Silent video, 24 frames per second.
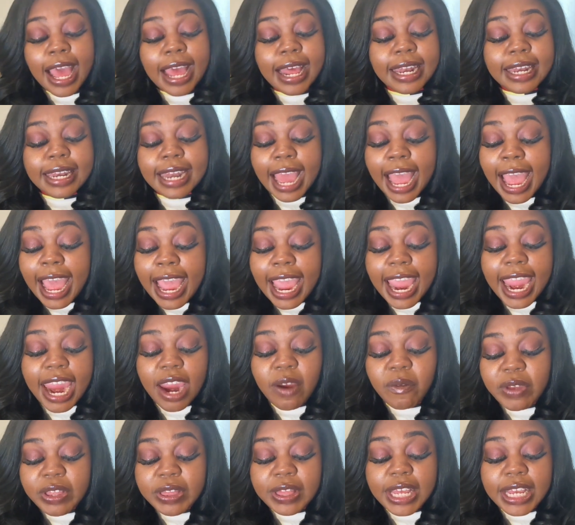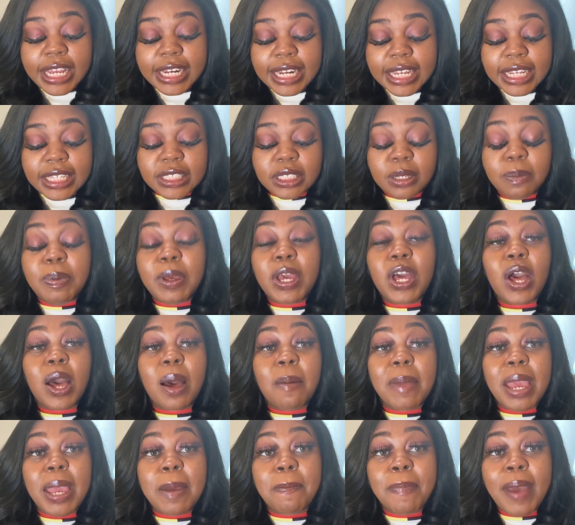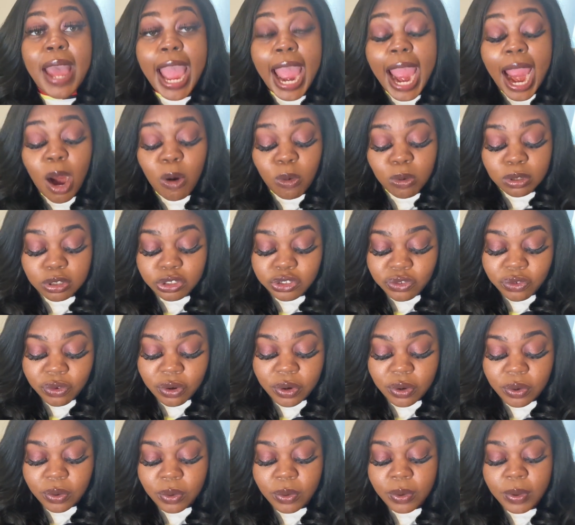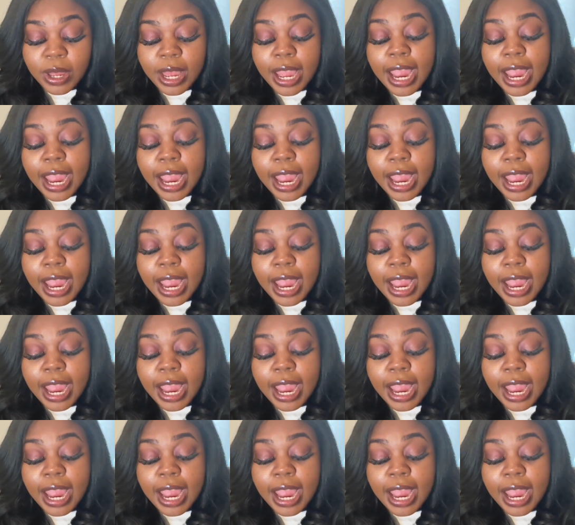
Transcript: Not everything needs to become a power struggle.